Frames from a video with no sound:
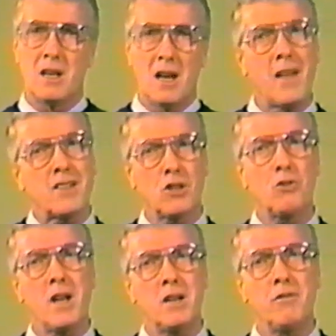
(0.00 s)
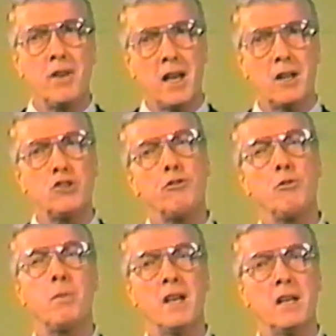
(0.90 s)
and that's a great advantage if you
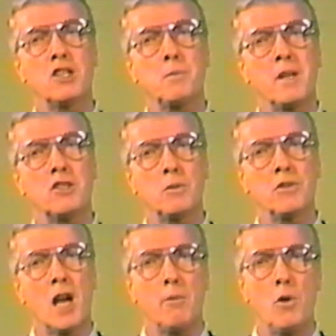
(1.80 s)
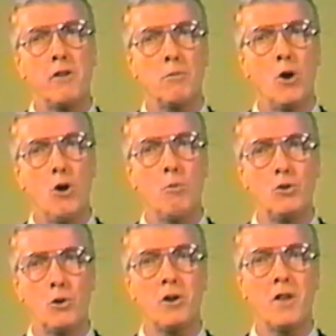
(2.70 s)
plan to spend some time away from home
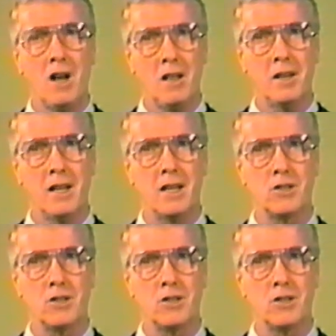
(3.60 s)
during the holidays.